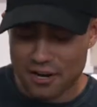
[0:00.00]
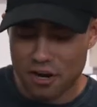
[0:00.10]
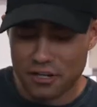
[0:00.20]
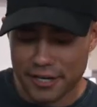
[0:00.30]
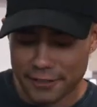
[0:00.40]

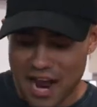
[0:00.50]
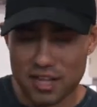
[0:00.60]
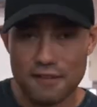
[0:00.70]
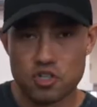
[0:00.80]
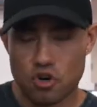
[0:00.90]
earlier, I
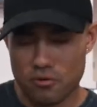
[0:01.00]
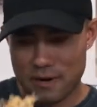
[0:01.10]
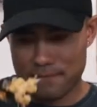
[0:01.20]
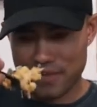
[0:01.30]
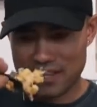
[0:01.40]
love short
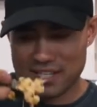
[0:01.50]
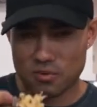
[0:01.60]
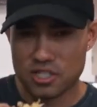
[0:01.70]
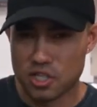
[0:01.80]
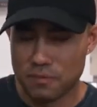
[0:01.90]
rib, and this
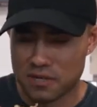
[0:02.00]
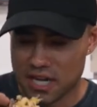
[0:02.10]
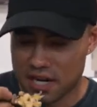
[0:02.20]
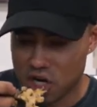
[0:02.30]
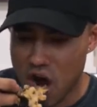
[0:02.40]
one's super
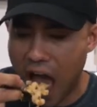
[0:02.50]
tender.